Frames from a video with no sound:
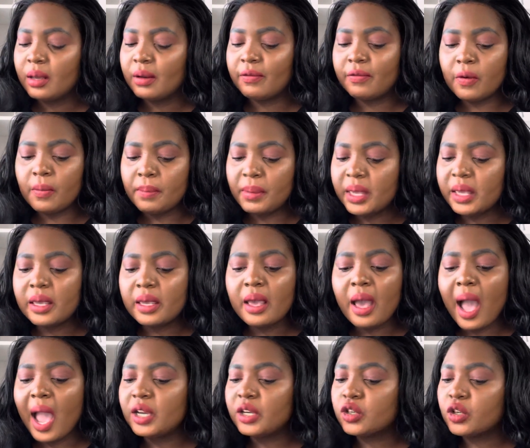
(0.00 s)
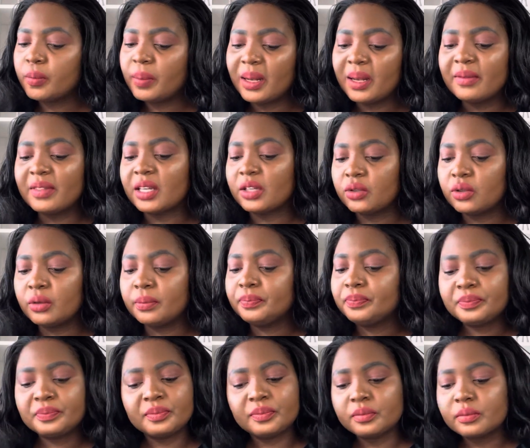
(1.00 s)
for me, I do believe that no,
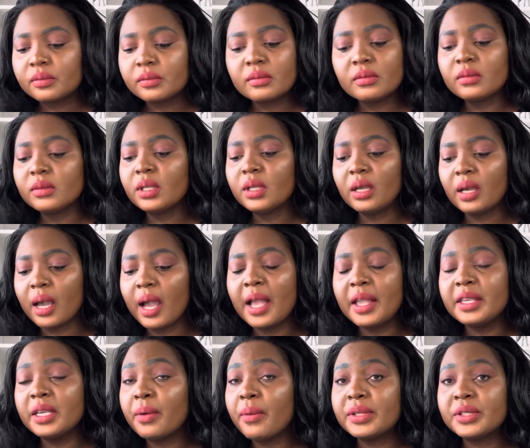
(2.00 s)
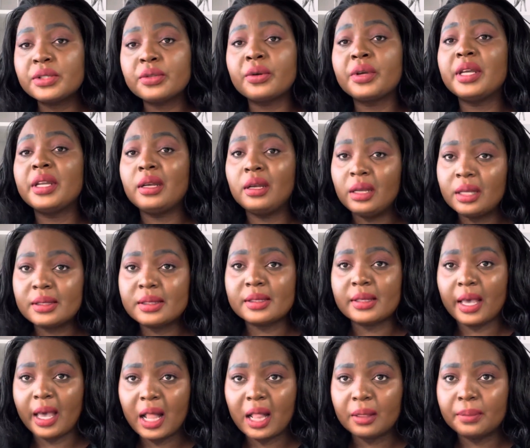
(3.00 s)
Kanye West, no, he needs
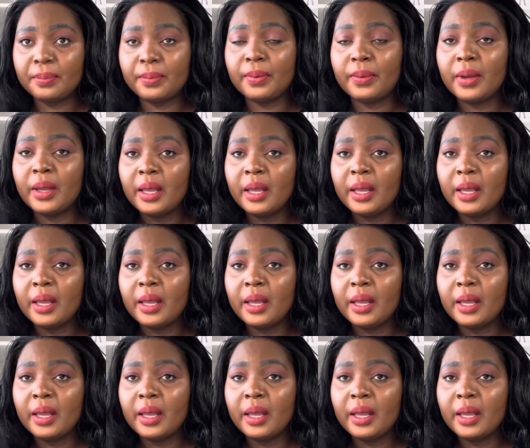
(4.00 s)
help.